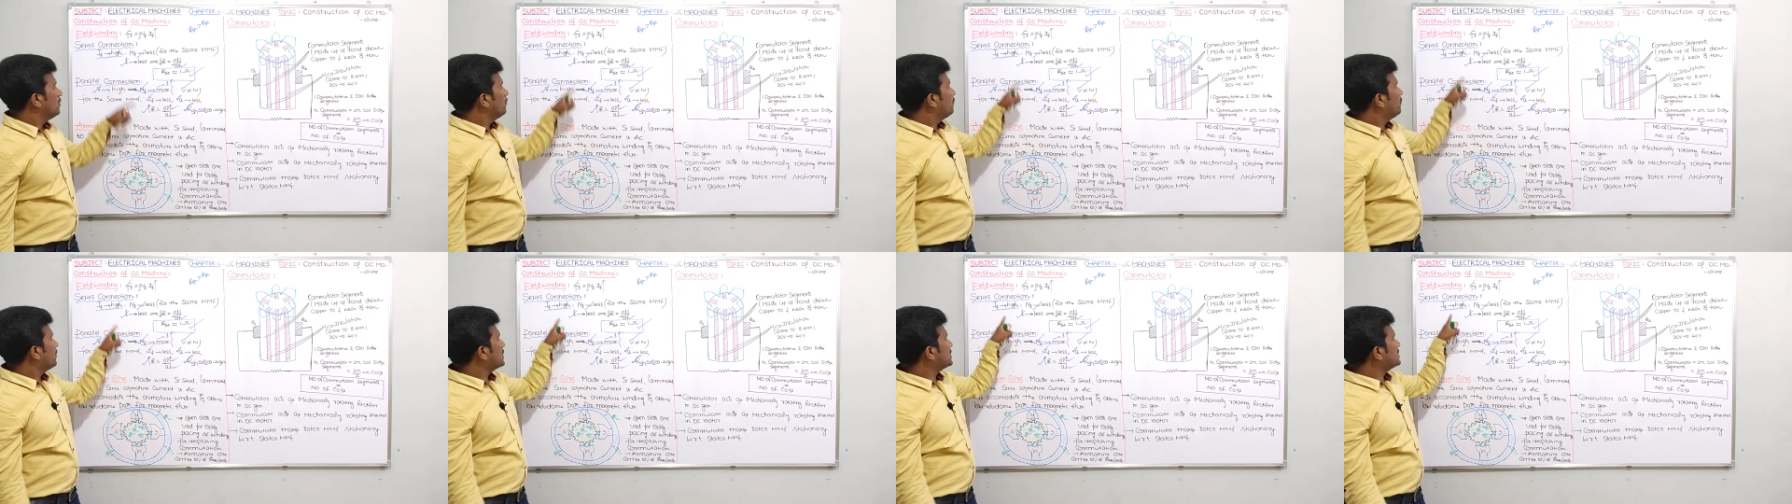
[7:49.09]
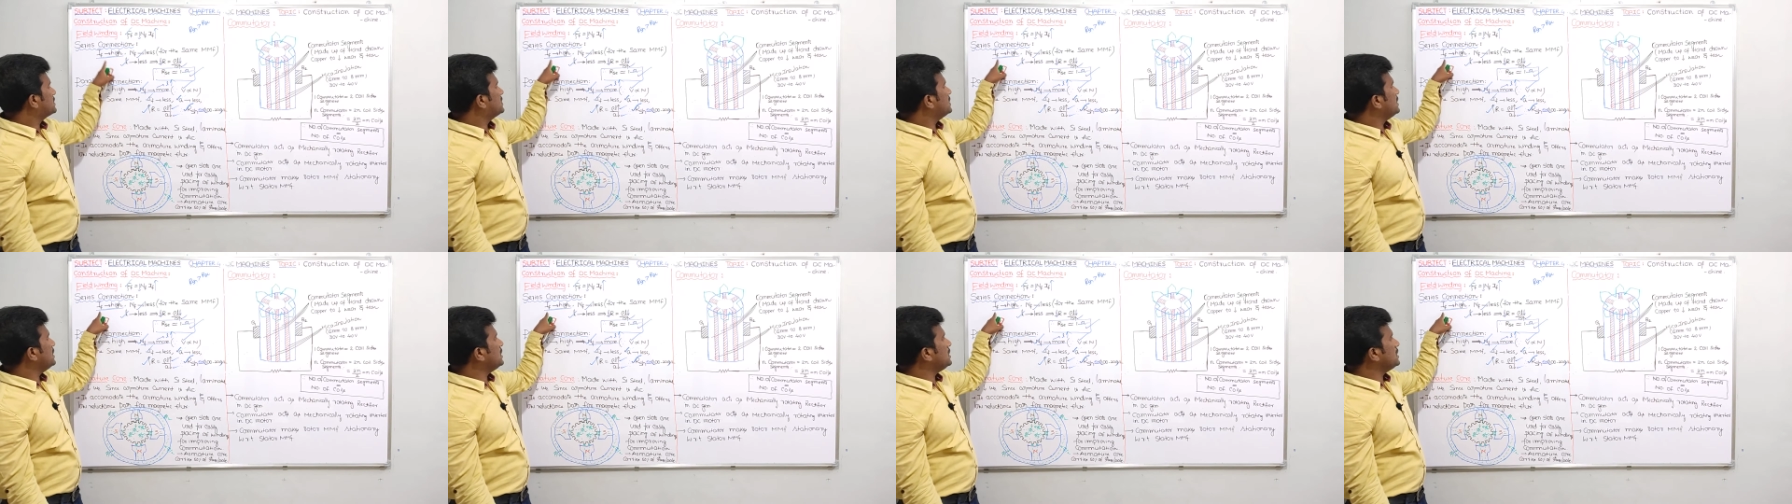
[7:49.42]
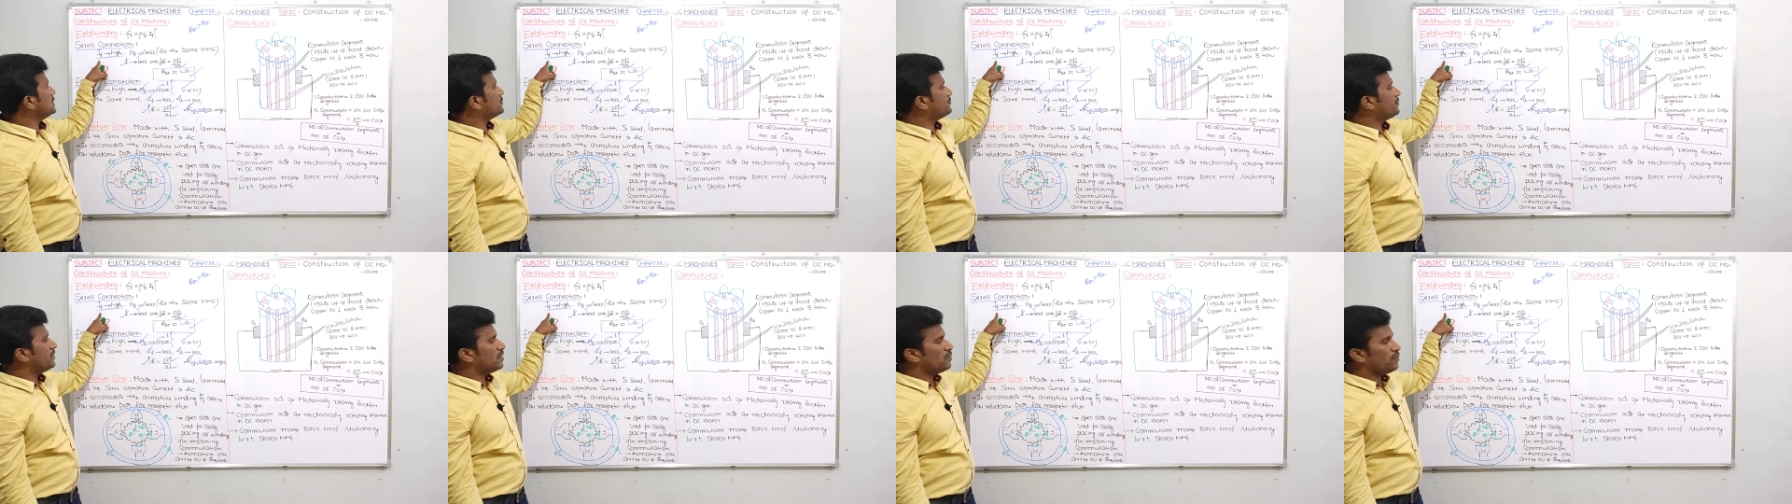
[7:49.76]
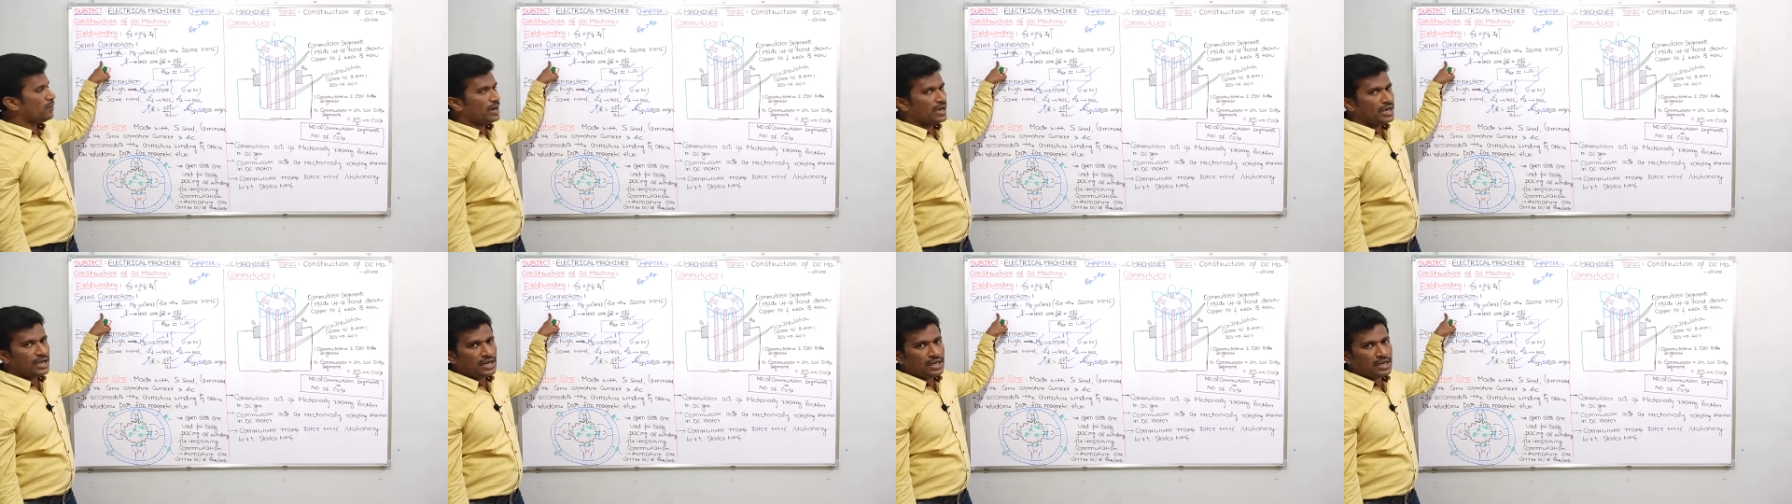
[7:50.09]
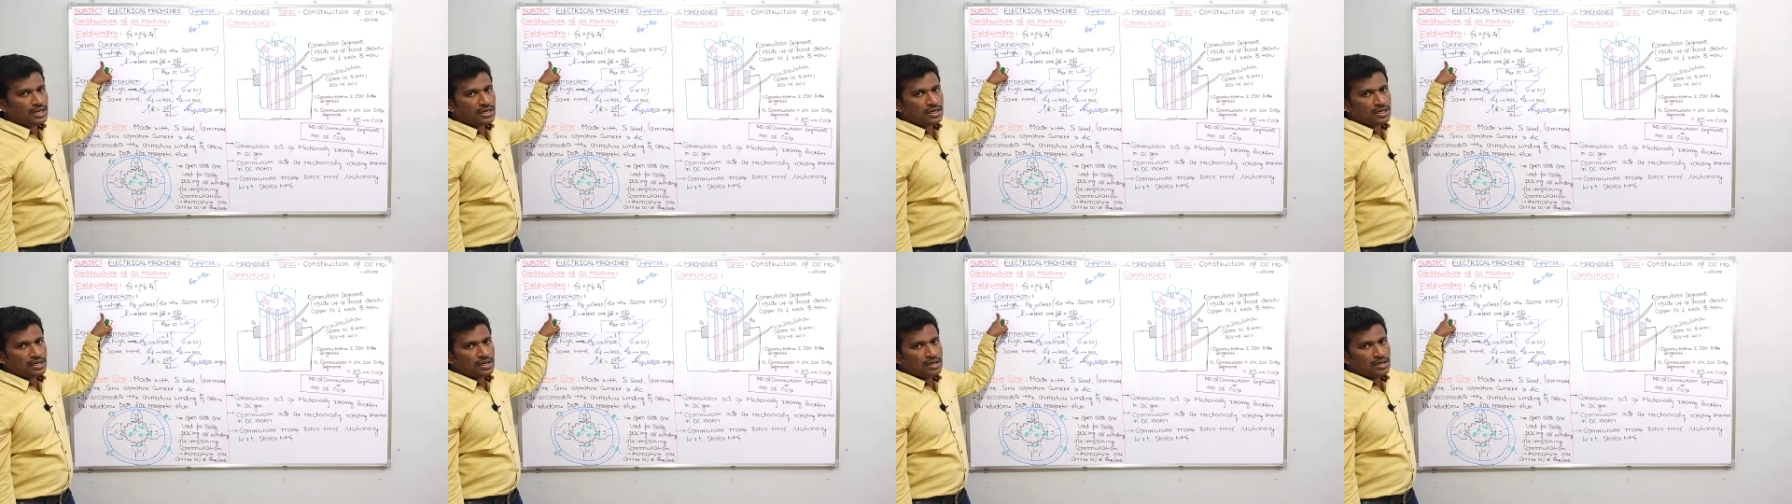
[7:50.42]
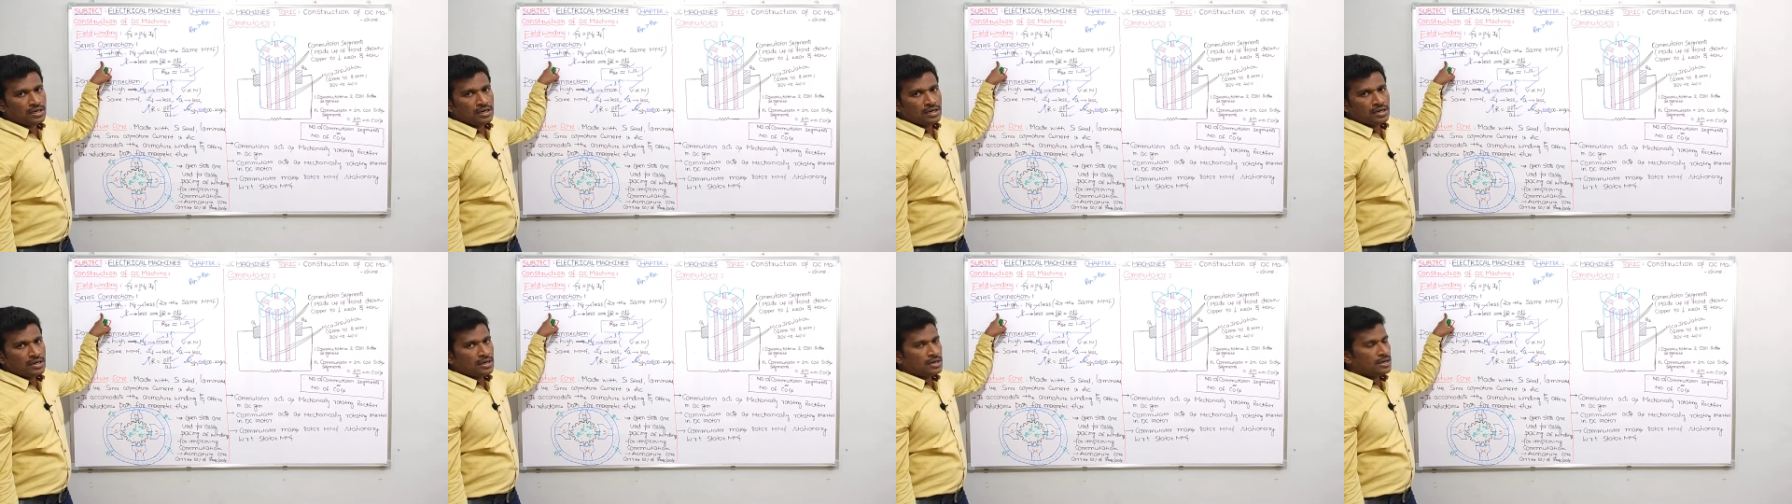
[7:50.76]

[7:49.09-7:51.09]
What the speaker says: For series field winding,